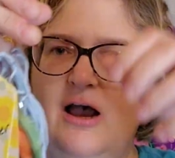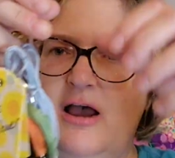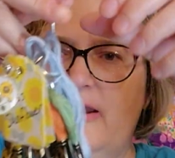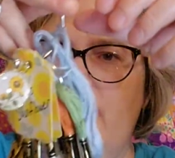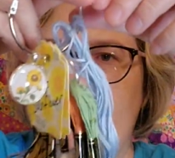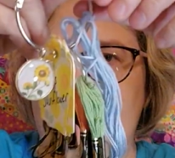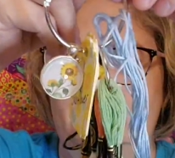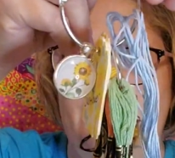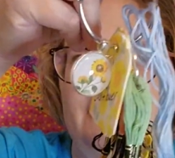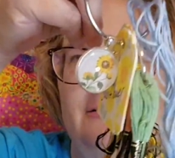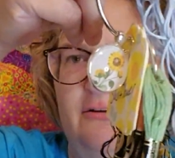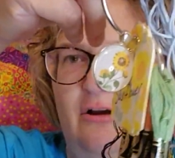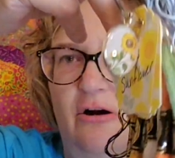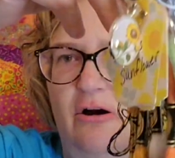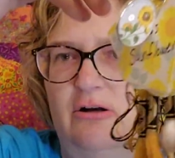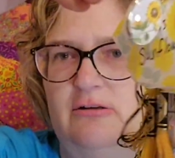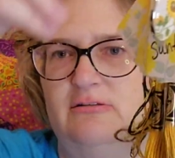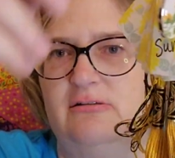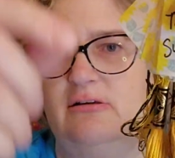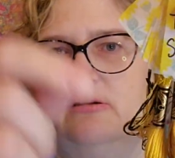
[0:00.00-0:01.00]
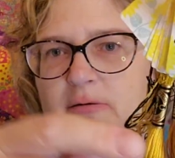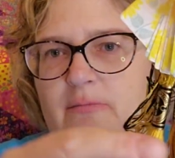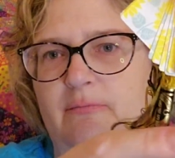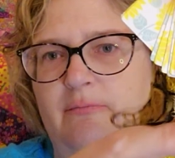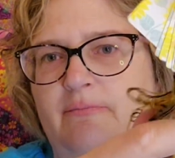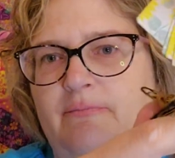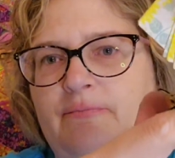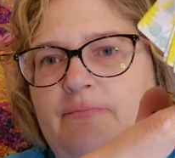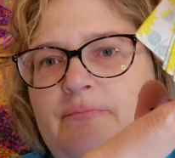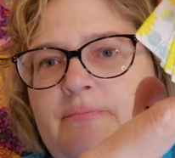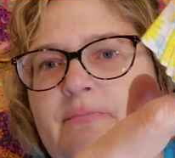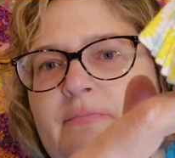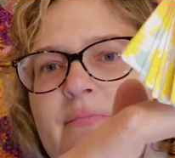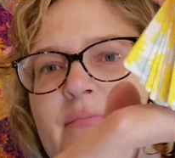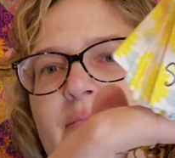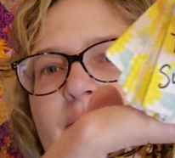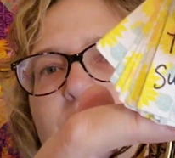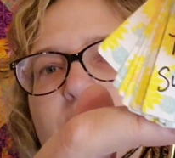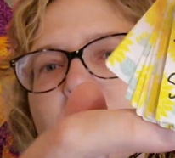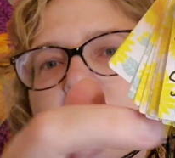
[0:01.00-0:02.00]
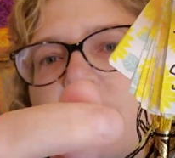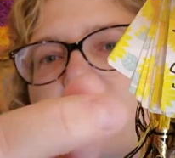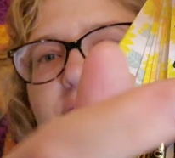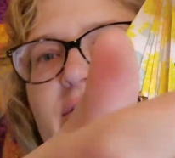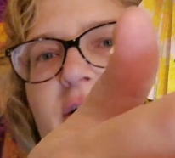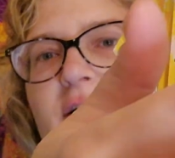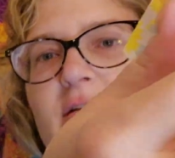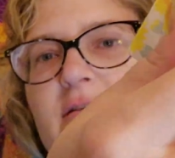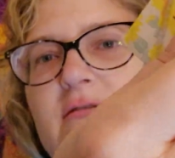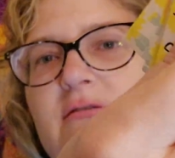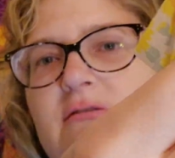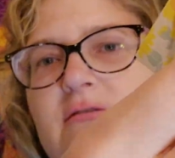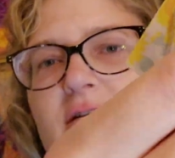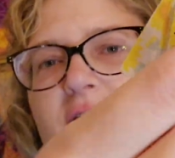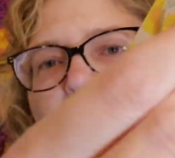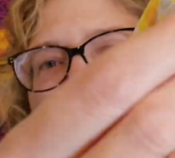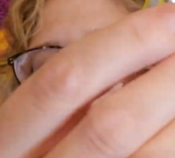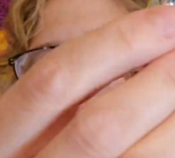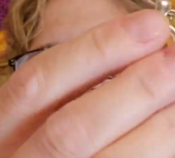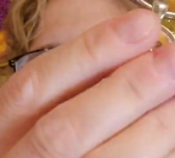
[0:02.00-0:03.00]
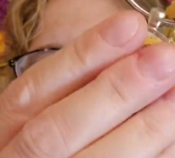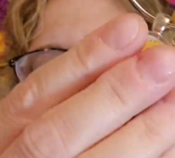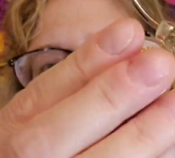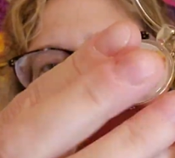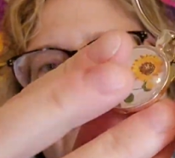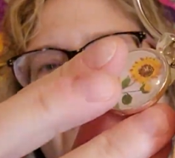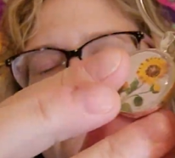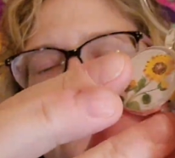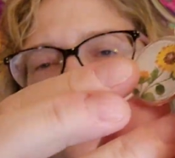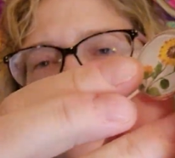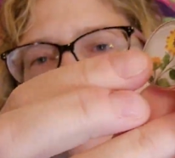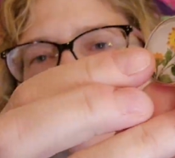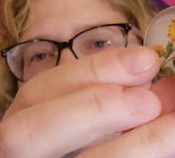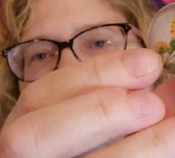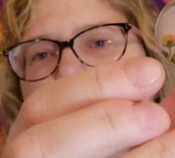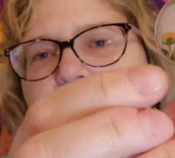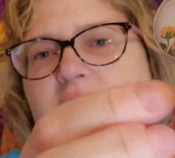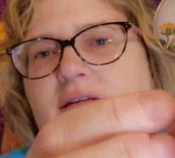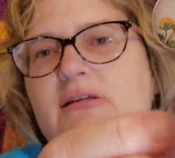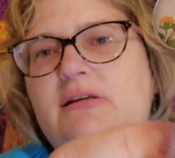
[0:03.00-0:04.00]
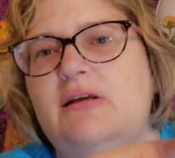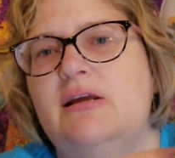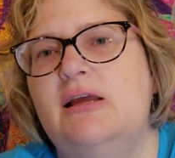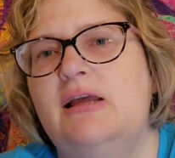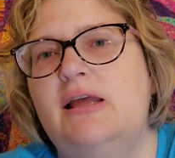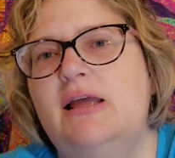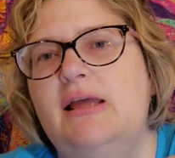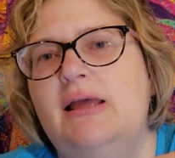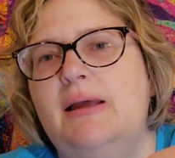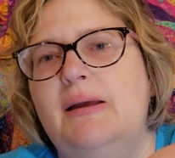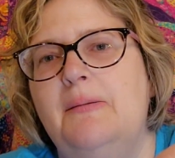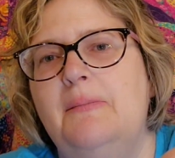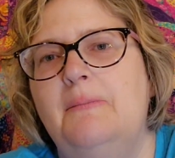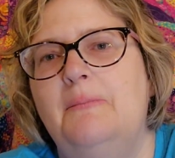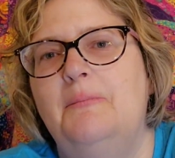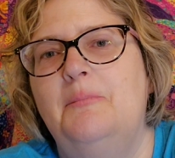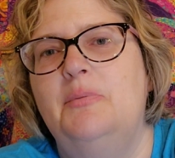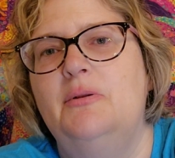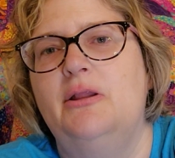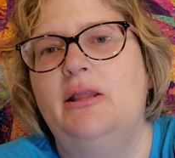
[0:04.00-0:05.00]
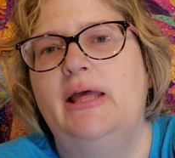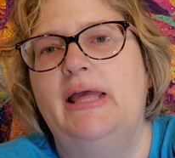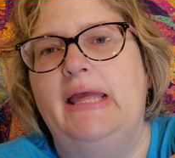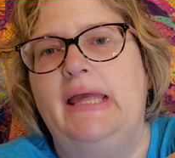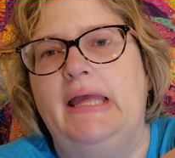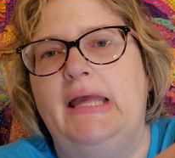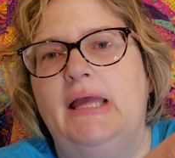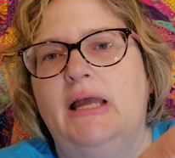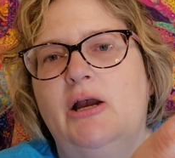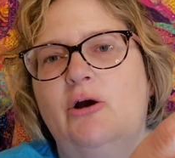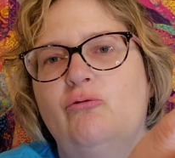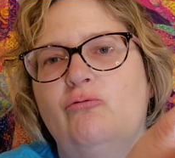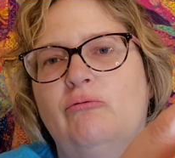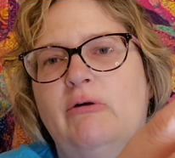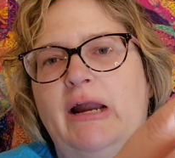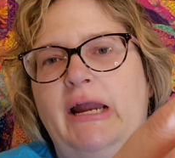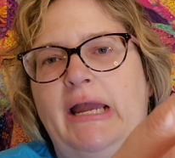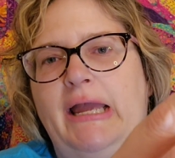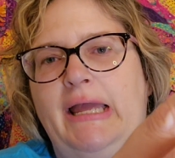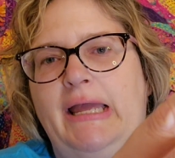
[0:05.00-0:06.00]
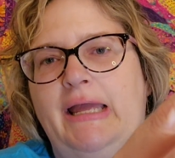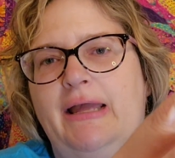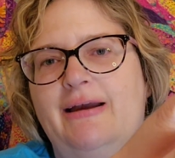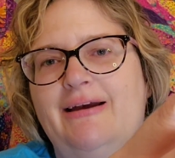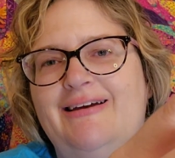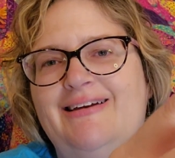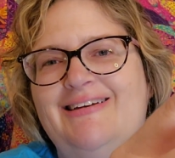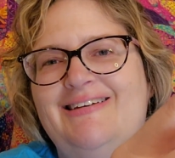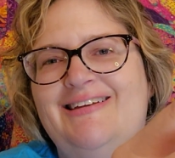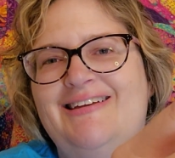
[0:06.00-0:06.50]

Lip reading: I got this awesome, perfect floss bling ring